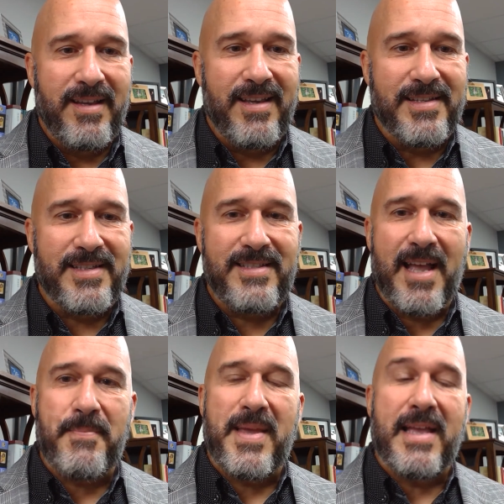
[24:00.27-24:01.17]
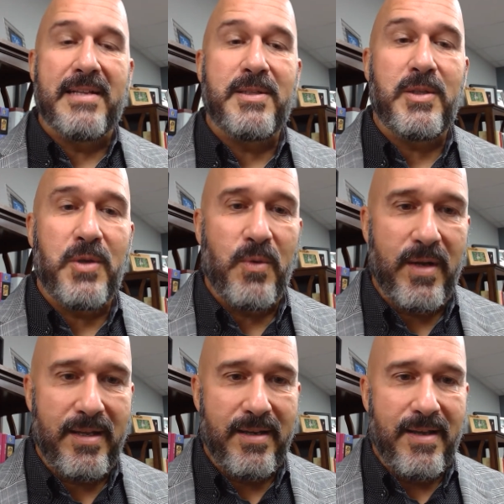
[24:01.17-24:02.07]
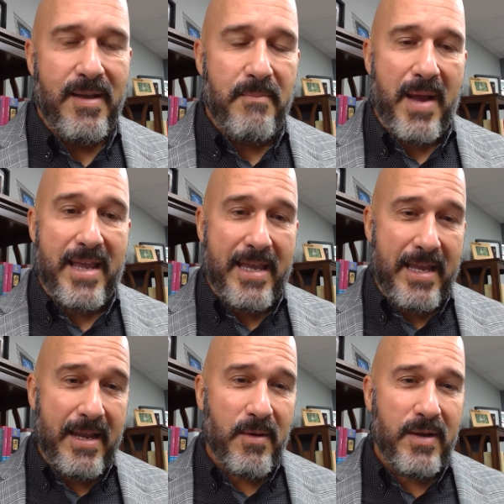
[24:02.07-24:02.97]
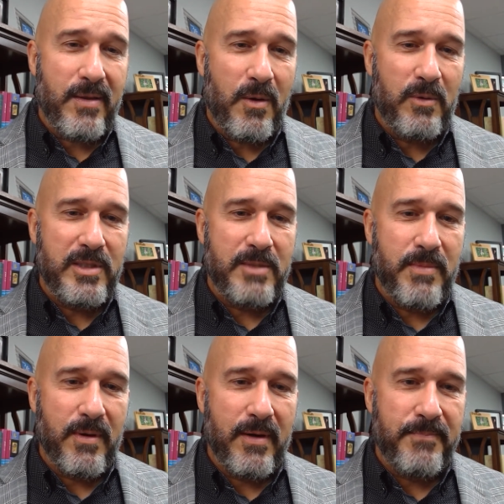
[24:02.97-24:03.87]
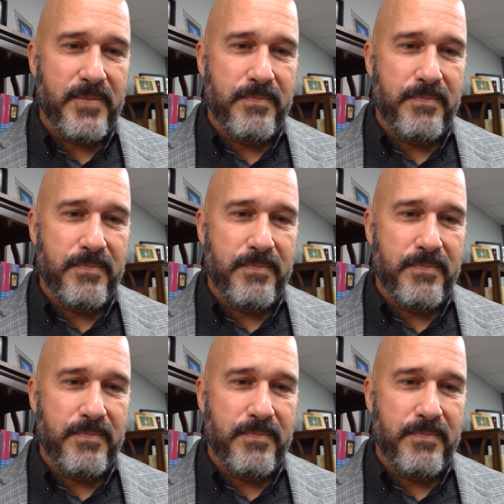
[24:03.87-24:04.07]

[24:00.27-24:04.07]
is step into it by hearing the Holy Spirit